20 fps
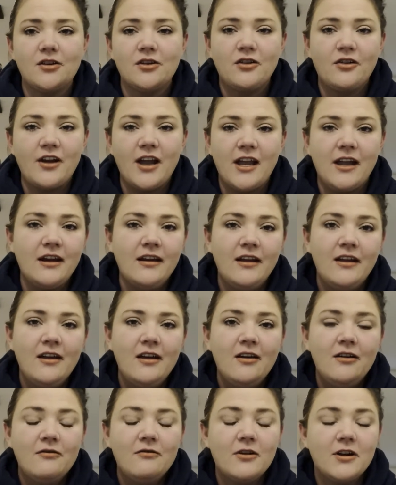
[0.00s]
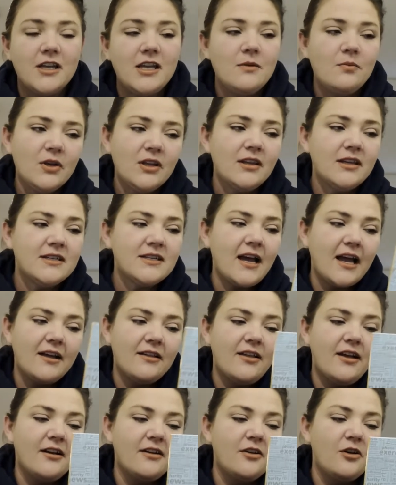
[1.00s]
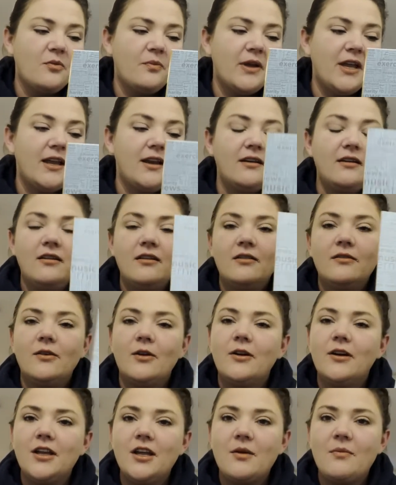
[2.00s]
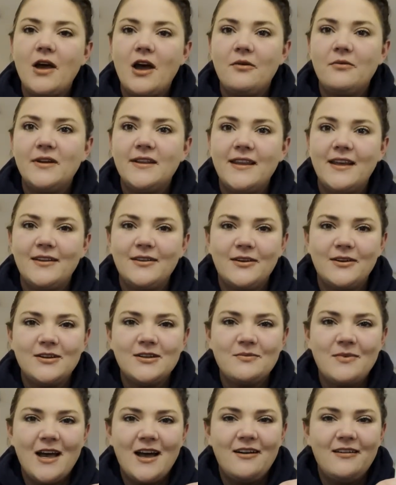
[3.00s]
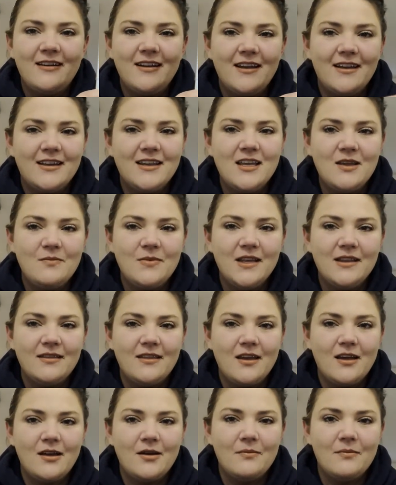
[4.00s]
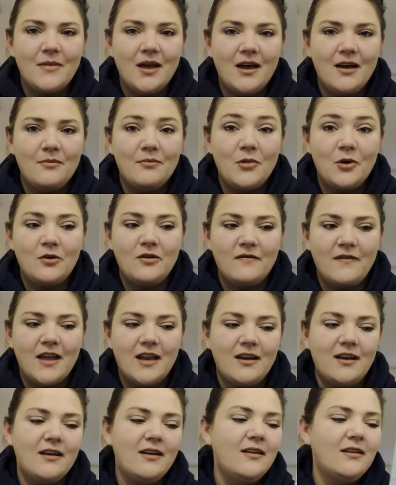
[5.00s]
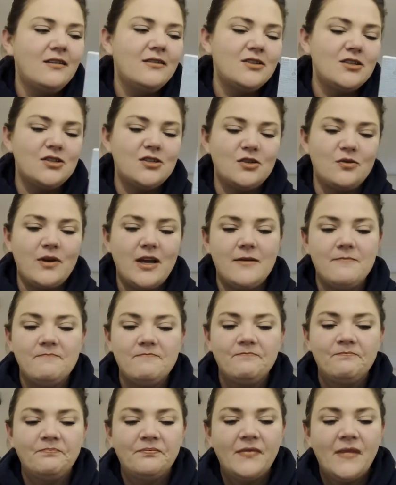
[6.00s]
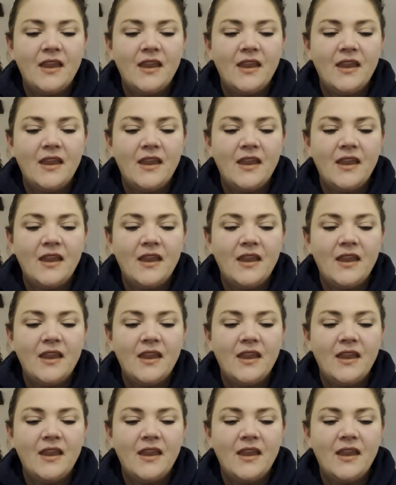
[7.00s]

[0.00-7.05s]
that are great for keeping the dialogue open, learning about what they learned about, and keeping them uh, motivated to do it.